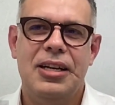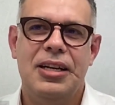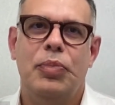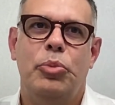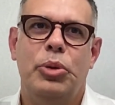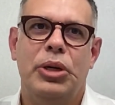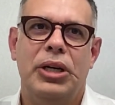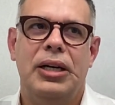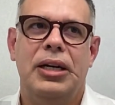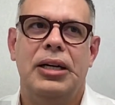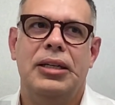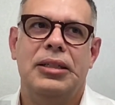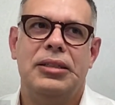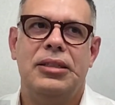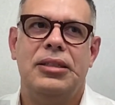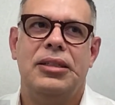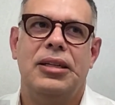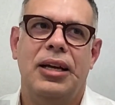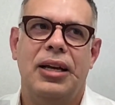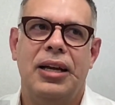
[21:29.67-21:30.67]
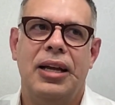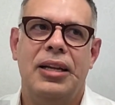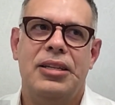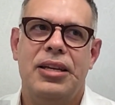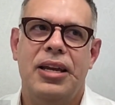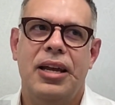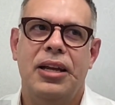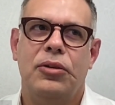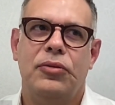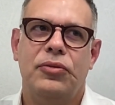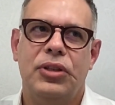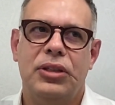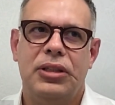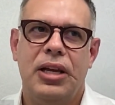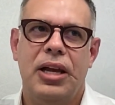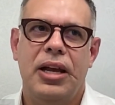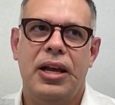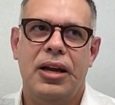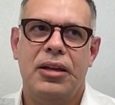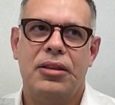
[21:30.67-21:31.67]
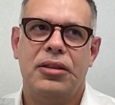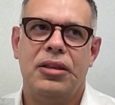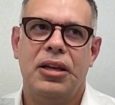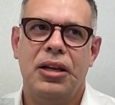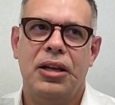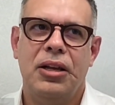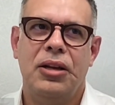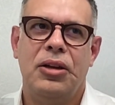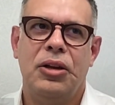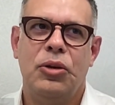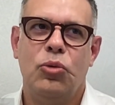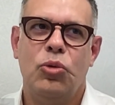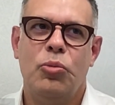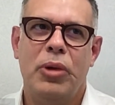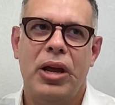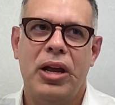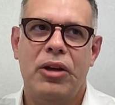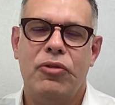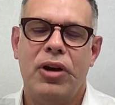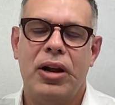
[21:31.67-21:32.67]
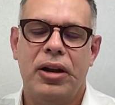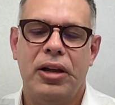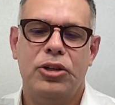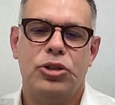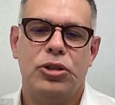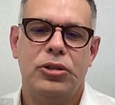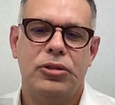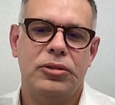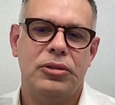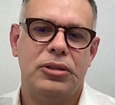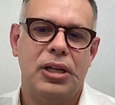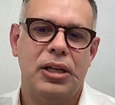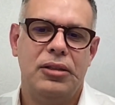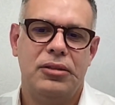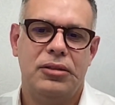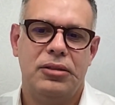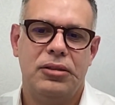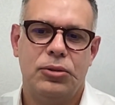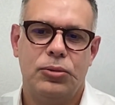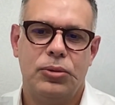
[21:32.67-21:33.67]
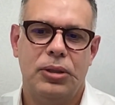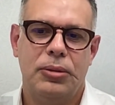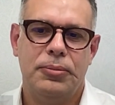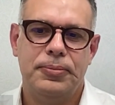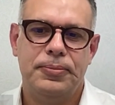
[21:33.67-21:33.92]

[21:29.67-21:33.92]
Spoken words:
but at the end of the day, I think it will make financial sense as well.